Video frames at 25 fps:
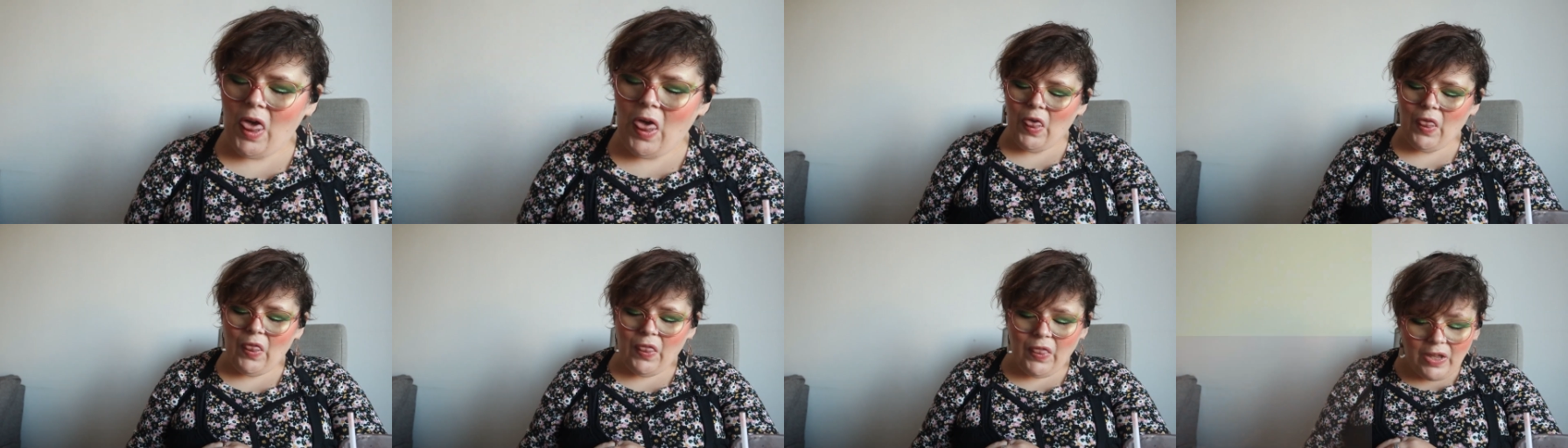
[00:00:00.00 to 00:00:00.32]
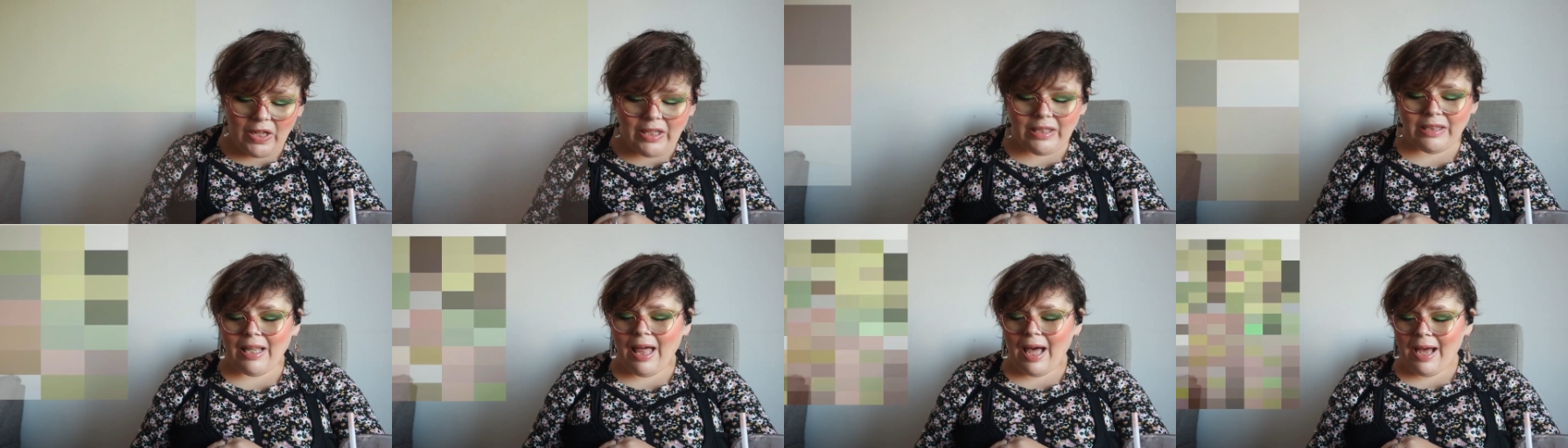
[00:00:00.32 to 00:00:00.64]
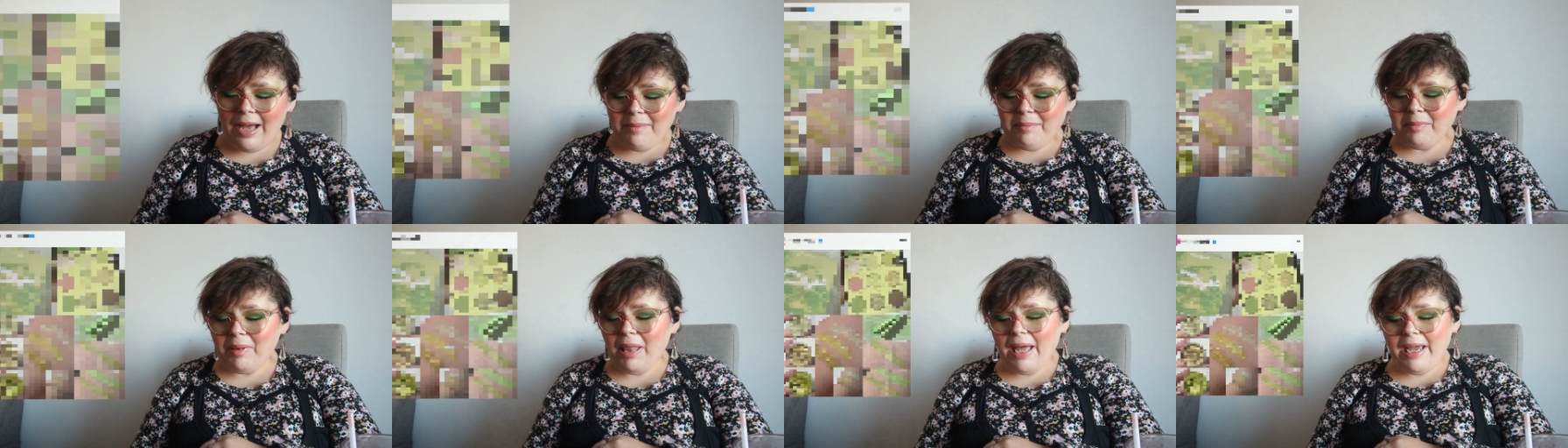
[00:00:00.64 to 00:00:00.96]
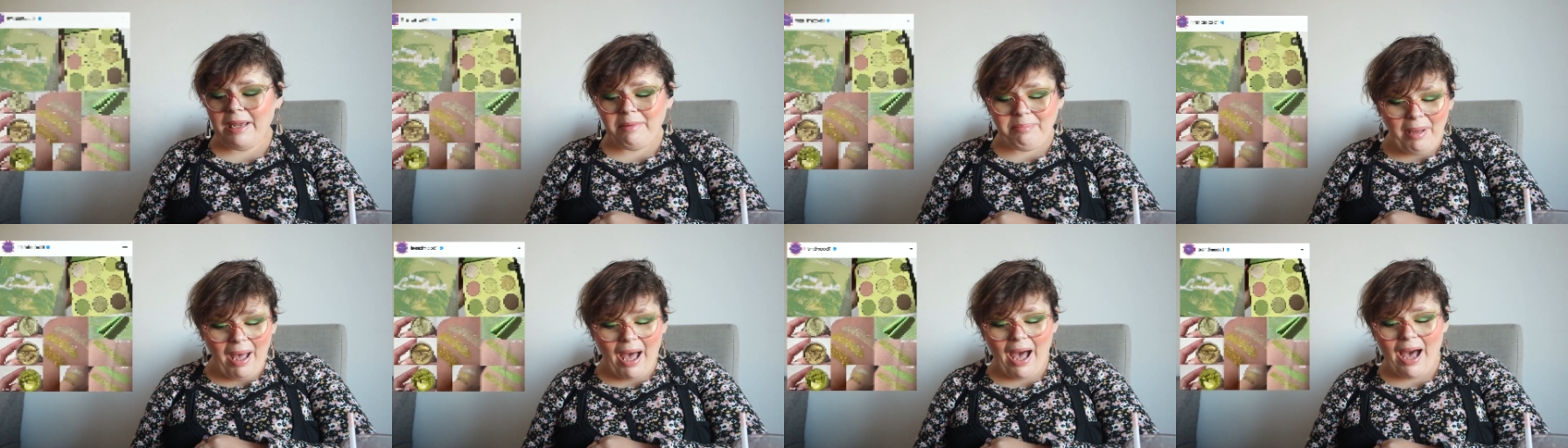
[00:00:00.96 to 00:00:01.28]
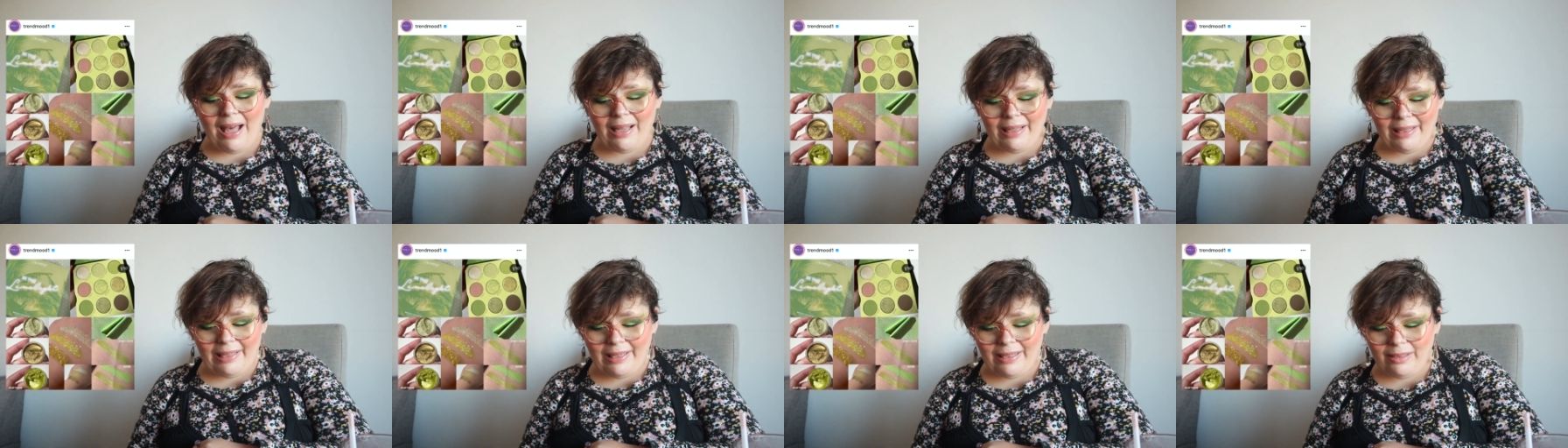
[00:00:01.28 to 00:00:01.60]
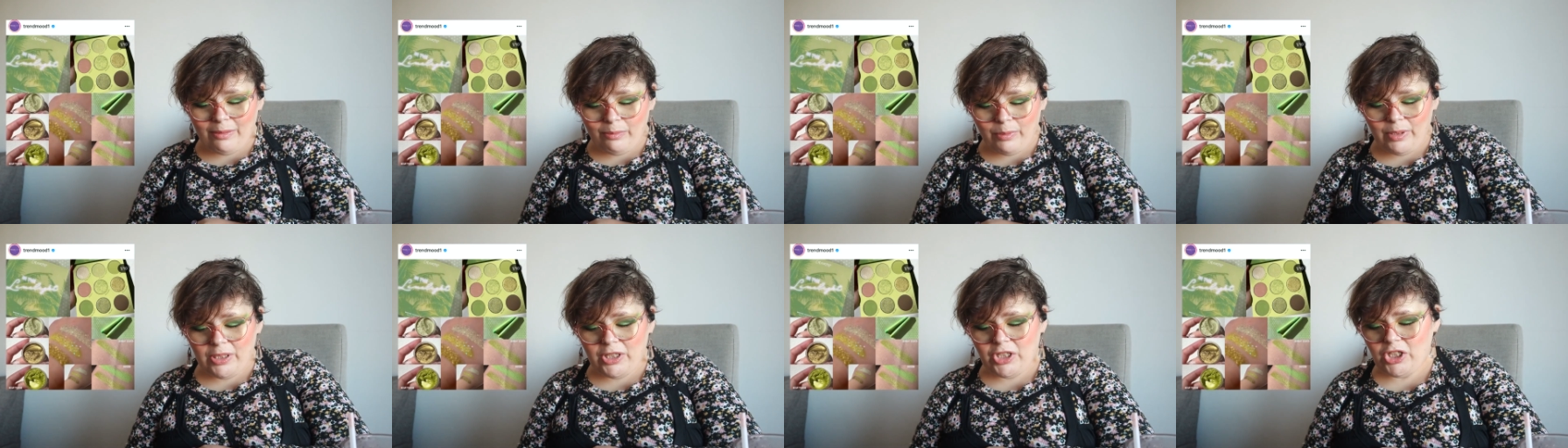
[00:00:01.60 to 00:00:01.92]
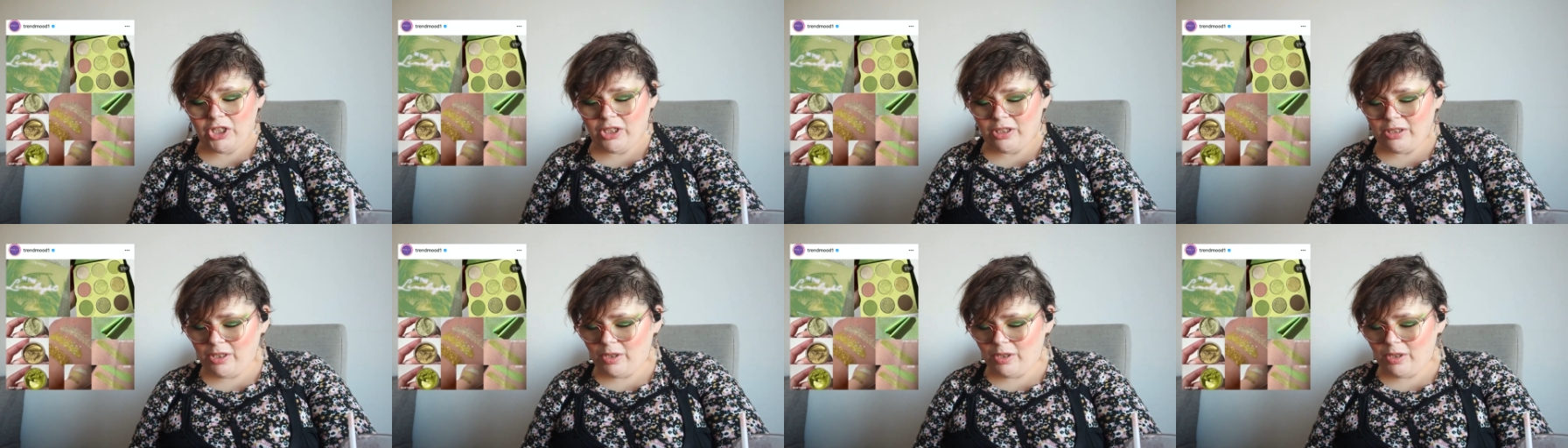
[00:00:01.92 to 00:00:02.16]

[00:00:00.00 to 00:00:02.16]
The Limelight palette, which,